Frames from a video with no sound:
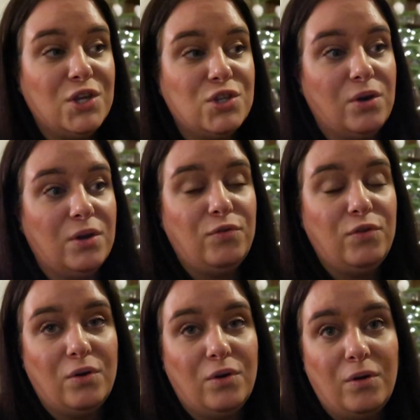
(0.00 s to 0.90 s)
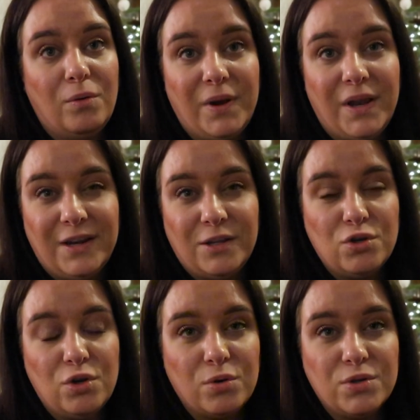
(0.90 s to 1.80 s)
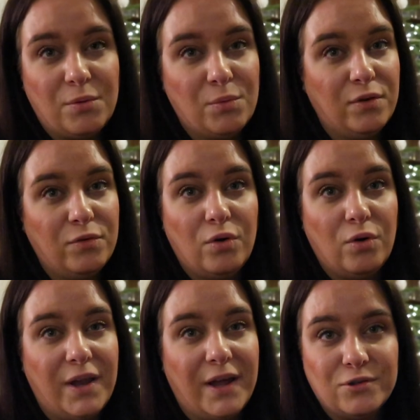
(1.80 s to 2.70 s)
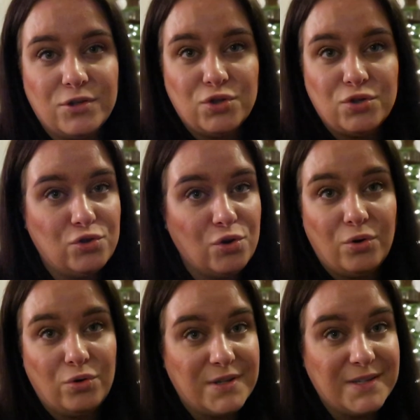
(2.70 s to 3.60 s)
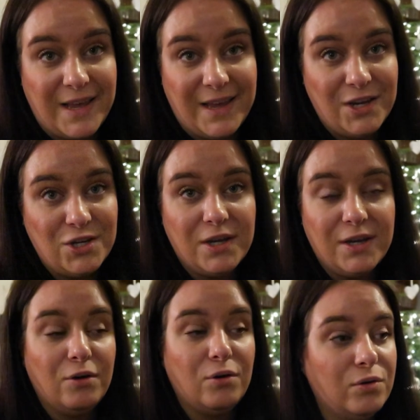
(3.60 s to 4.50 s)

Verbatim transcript: so if you're planning to go somewhere for like short staycation